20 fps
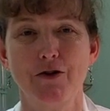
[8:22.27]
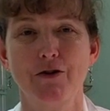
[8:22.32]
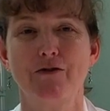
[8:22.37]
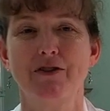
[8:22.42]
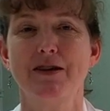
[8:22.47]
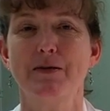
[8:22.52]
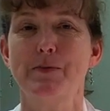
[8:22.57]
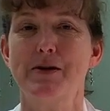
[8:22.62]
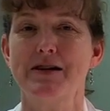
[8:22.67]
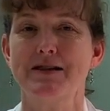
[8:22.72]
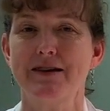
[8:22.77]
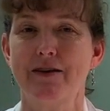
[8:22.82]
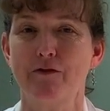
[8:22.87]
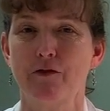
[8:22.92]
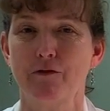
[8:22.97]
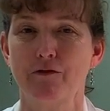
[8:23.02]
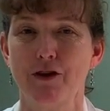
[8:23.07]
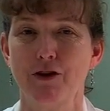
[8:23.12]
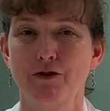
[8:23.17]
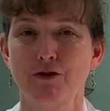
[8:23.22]
If anybody's ever
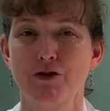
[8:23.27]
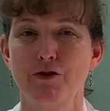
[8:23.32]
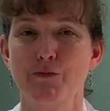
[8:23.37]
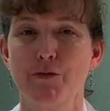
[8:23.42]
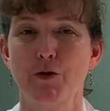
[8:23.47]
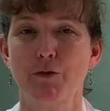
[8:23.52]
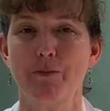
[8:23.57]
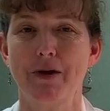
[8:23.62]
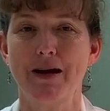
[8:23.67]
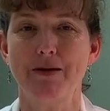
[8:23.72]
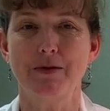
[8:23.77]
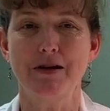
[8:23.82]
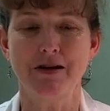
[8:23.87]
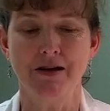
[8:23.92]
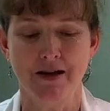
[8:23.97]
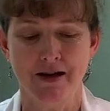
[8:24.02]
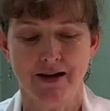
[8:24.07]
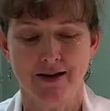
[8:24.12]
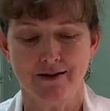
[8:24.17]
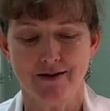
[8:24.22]
felt a newborn baby,
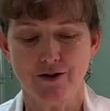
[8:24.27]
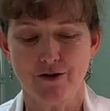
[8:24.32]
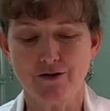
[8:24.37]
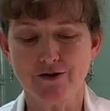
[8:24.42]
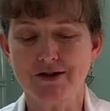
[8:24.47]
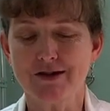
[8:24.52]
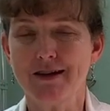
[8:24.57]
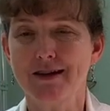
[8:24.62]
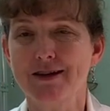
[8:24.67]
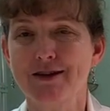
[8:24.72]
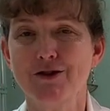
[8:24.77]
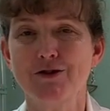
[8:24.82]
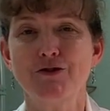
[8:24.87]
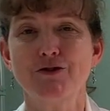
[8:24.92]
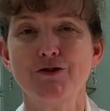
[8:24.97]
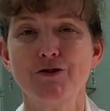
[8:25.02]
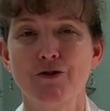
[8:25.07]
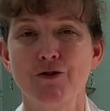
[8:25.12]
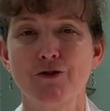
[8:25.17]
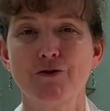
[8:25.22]
their skin is
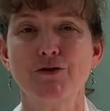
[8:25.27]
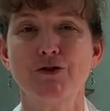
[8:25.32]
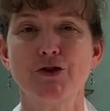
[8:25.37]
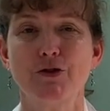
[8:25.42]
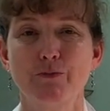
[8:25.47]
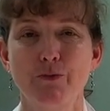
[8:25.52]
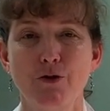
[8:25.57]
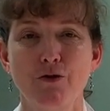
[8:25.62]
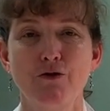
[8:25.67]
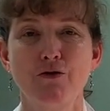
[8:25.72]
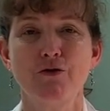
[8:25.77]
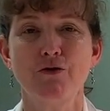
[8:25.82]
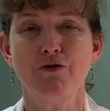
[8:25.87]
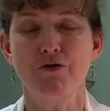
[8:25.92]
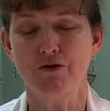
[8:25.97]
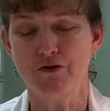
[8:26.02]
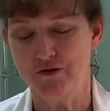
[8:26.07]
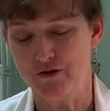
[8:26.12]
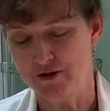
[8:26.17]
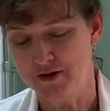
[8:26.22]
so
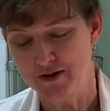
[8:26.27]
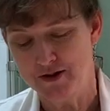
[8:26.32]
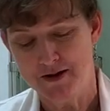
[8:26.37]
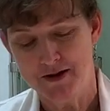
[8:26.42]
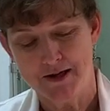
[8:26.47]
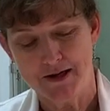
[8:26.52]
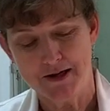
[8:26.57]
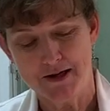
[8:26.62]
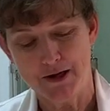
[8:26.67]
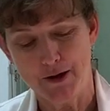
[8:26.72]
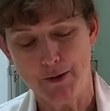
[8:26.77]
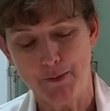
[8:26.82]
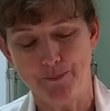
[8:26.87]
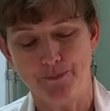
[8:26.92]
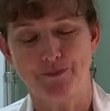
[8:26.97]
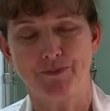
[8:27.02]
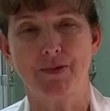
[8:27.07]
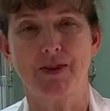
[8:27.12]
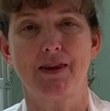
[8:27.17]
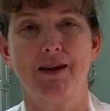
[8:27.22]
smooth
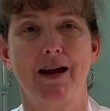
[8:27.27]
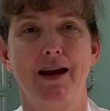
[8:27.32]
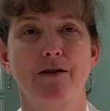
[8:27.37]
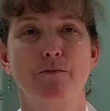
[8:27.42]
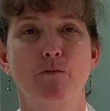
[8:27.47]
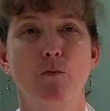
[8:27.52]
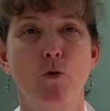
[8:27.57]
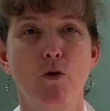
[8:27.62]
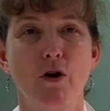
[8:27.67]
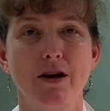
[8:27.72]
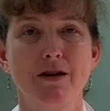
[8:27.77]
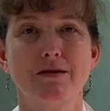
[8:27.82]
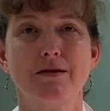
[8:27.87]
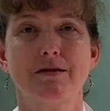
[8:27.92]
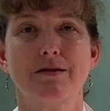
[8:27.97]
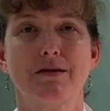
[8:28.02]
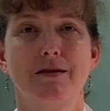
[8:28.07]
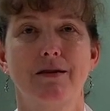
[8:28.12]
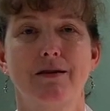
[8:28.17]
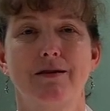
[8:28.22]
and
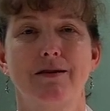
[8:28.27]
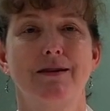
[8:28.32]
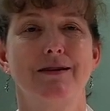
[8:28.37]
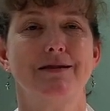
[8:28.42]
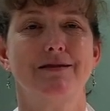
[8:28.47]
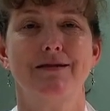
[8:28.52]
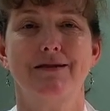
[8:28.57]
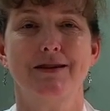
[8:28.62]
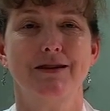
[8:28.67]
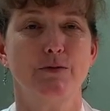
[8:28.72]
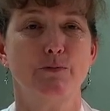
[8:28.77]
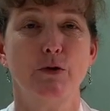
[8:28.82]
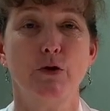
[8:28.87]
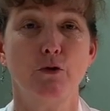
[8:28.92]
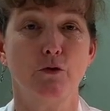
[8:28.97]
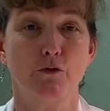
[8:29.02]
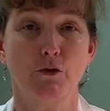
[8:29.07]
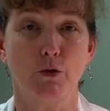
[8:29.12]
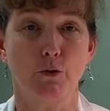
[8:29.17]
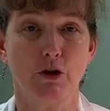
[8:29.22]
moist. It's
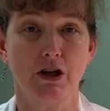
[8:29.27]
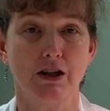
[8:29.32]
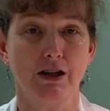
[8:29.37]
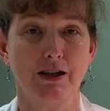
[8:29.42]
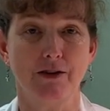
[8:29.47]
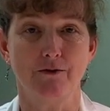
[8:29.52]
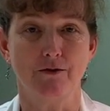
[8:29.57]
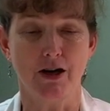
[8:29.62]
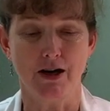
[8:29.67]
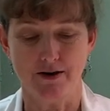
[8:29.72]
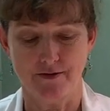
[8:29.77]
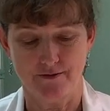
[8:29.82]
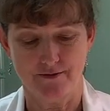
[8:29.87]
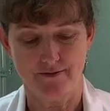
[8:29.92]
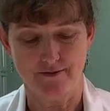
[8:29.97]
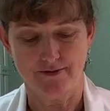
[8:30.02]
beautiful, really, right?